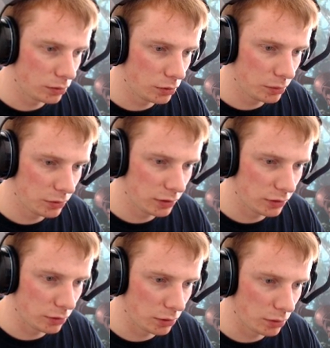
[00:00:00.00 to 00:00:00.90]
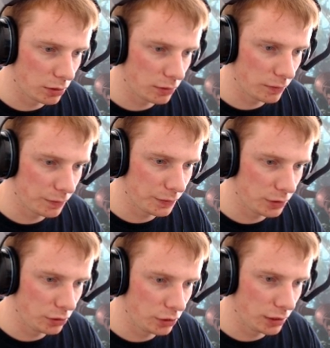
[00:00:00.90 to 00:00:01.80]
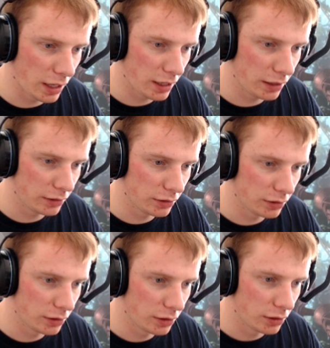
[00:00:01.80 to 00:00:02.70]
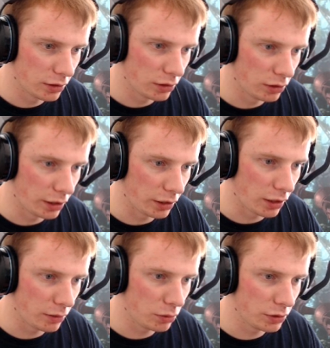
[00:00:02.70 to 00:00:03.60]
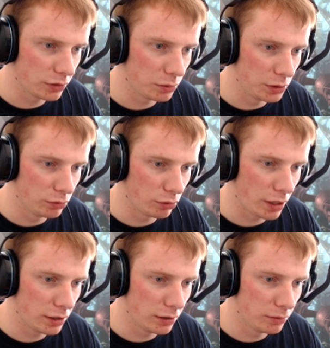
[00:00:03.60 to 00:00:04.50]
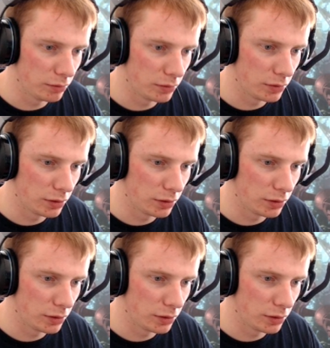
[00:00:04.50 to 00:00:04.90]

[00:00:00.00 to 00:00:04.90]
oops, that's not what I want. You can add, like I want it to be random.